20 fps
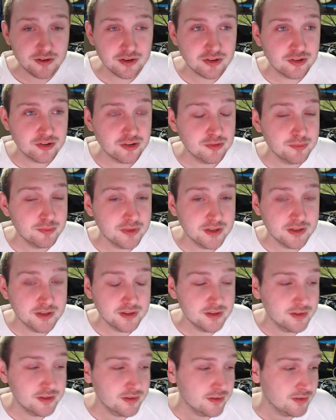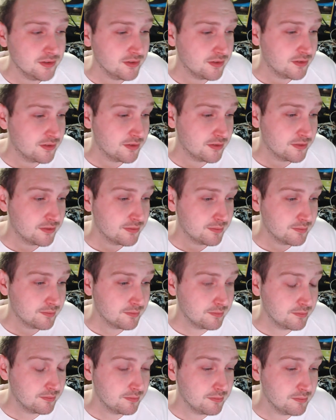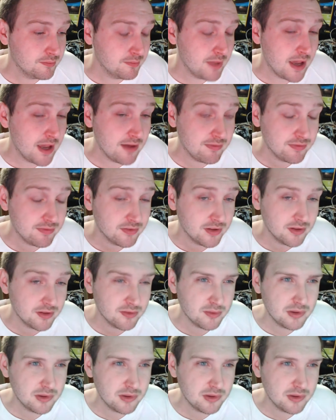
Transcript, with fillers: recruitment is baffling.